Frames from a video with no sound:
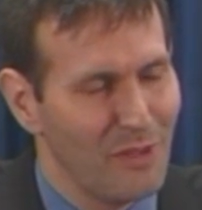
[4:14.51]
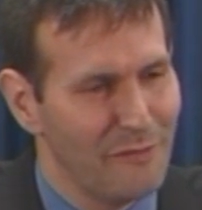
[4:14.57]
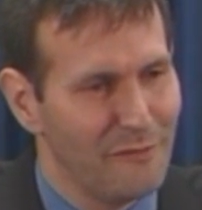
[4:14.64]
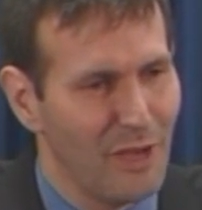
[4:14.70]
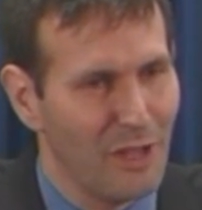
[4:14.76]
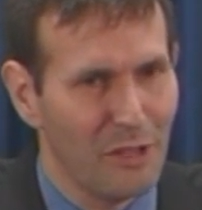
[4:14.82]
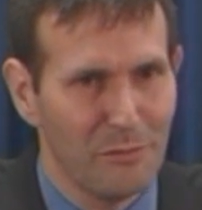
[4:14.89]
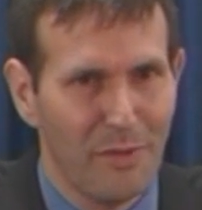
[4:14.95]

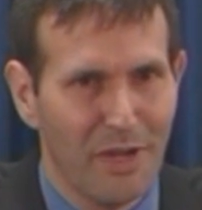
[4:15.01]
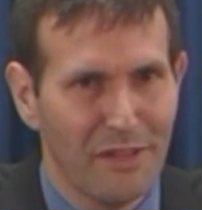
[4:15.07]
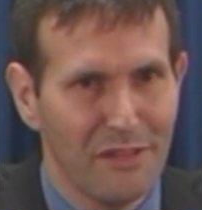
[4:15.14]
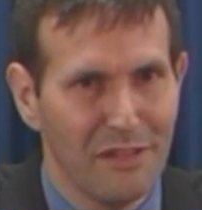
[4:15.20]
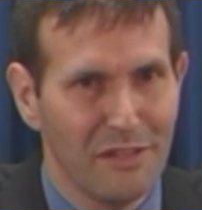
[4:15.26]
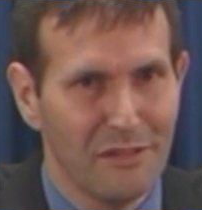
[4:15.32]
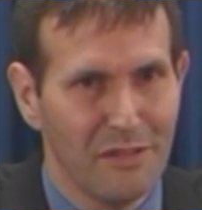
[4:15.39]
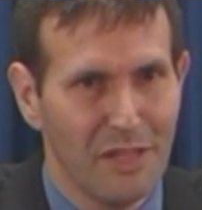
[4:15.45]
followed by
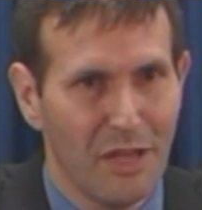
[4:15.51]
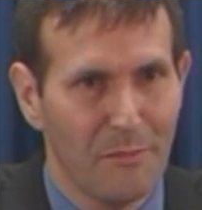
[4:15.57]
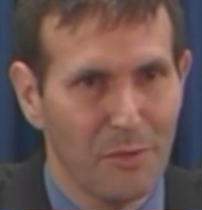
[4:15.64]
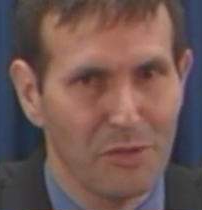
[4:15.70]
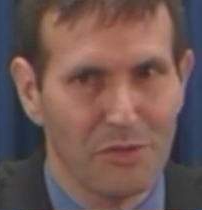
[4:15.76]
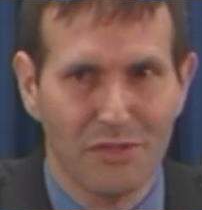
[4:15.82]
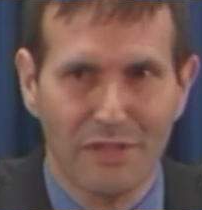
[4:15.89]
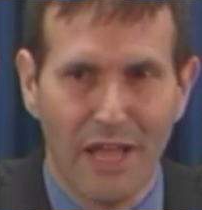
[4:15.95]
the
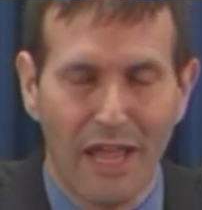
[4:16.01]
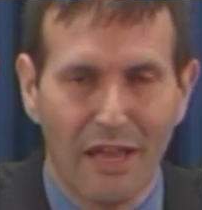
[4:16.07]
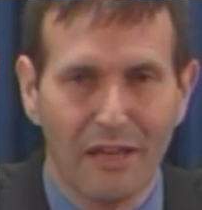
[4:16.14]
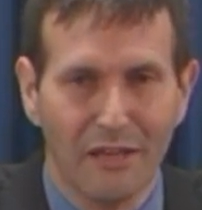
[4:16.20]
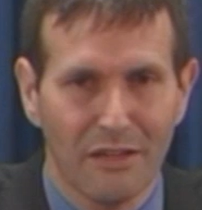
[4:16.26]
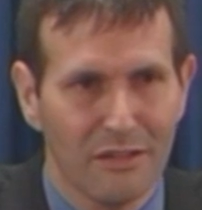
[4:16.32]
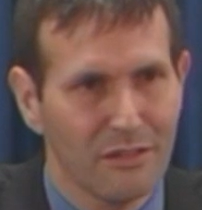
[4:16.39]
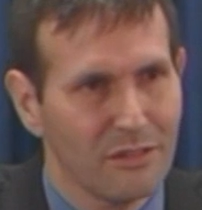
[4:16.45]
upper
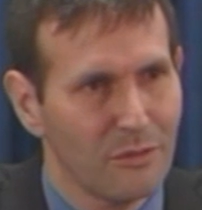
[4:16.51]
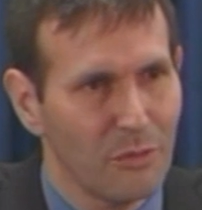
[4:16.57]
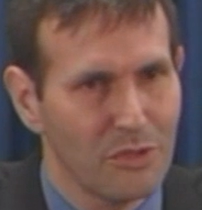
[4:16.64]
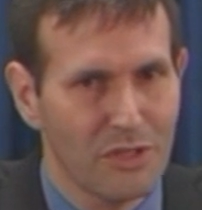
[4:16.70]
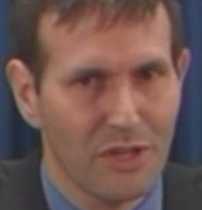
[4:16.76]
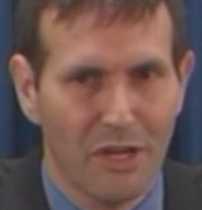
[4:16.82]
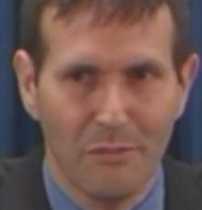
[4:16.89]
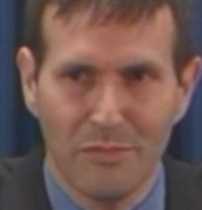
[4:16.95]
stack,
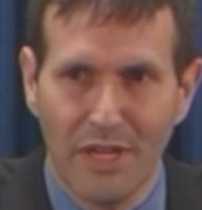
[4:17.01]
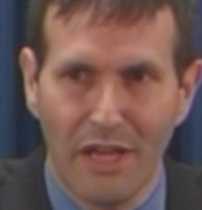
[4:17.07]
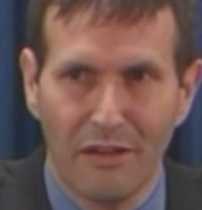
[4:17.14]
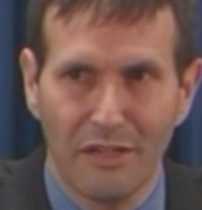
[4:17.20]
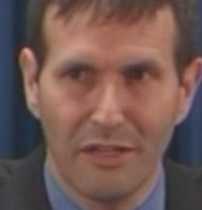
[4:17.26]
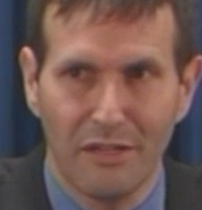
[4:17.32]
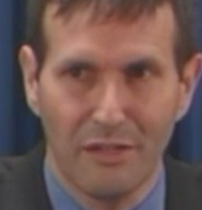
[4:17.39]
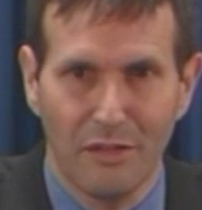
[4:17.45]
which come
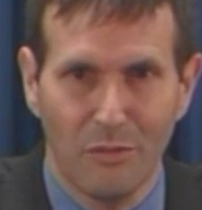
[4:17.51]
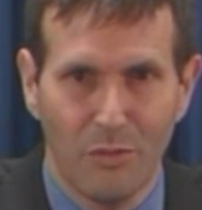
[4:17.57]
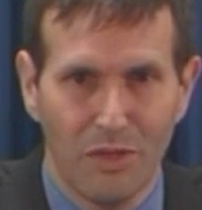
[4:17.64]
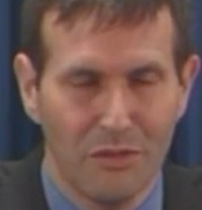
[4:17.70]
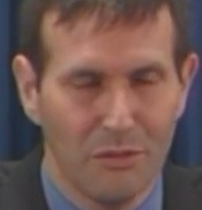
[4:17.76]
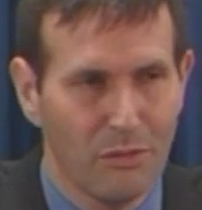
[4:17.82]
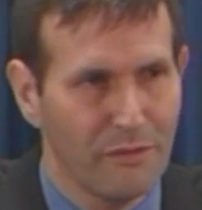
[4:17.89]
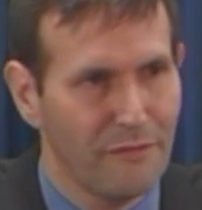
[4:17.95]
down and we
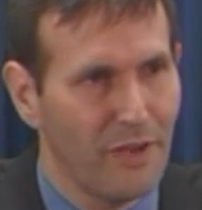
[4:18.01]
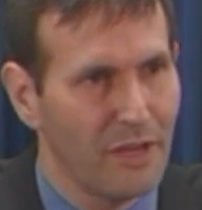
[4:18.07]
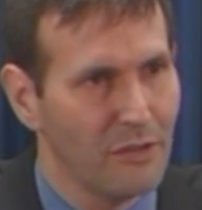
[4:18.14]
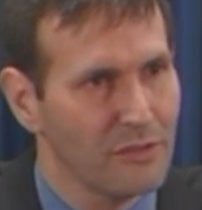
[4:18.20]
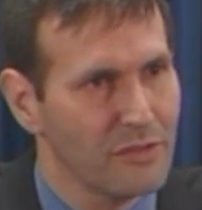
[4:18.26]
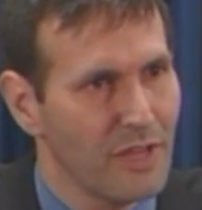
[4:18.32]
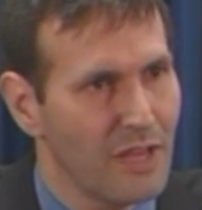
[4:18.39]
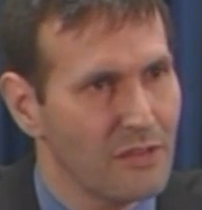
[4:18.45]
do our
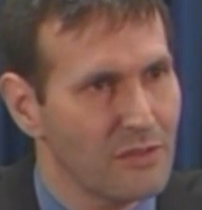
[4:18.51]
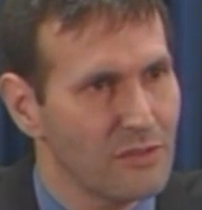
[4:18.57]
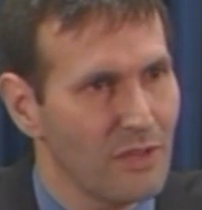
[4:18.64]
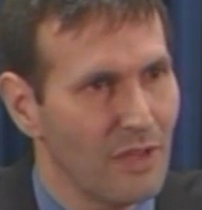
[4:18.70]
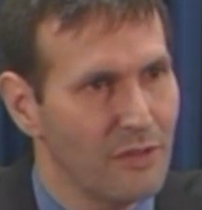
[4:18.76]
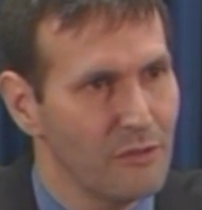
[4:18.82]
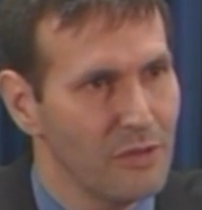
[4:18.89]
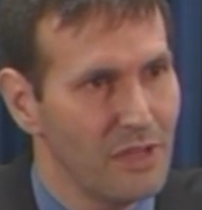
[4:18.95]
final tests
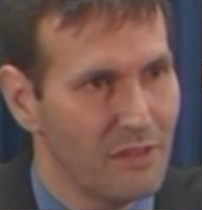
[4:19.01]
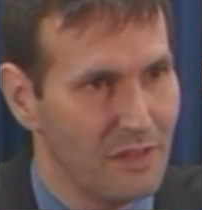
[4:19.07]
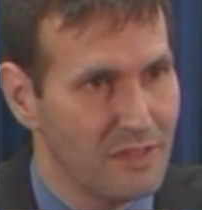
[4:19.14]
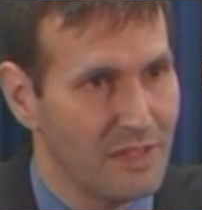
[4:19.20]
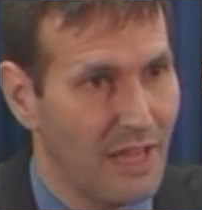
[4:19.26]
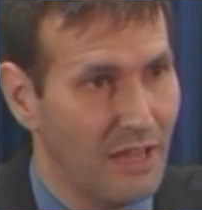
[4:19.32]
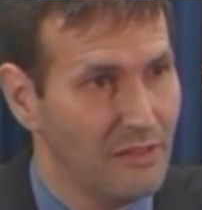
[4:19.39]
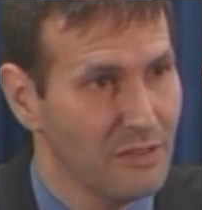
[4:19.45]
underneath a
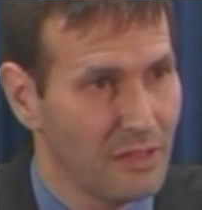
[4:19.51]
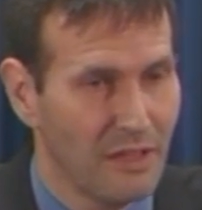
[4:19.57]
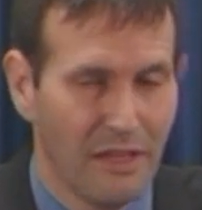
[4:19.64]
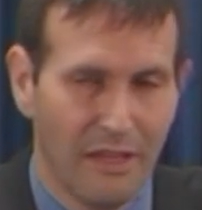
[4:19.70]
tent